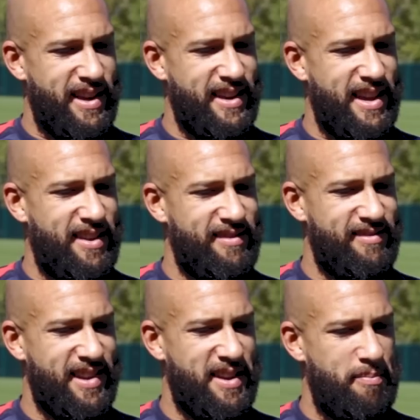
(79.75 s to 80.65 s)
laying down
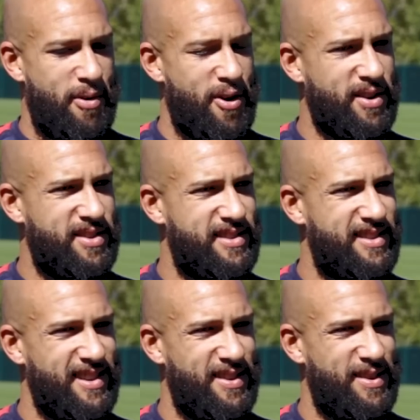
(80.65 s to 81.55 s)
in the
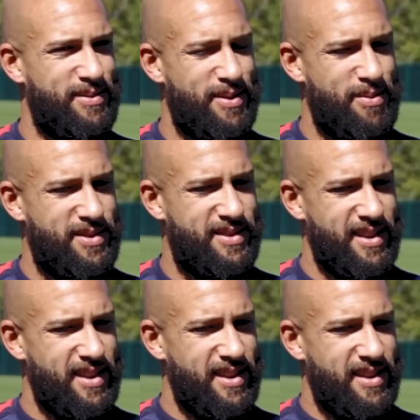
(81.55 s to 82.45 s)
parks. You know, there was always
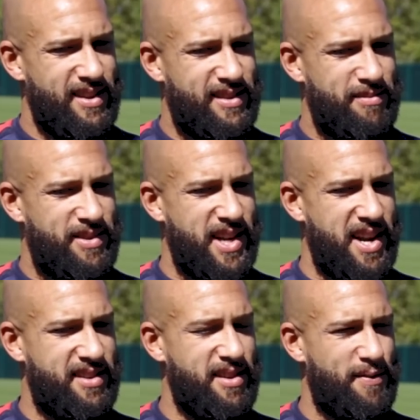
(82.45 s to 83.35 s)
some
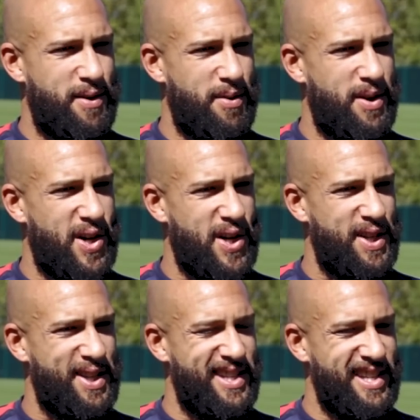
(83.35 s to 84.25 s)
shady stuff going on,
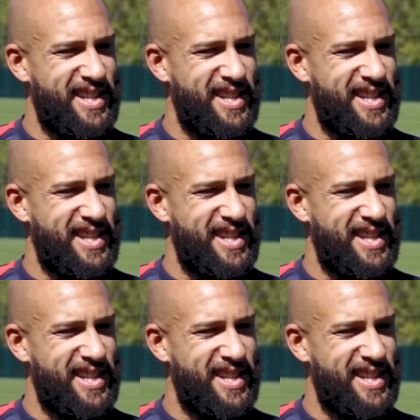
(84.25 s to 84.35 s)
and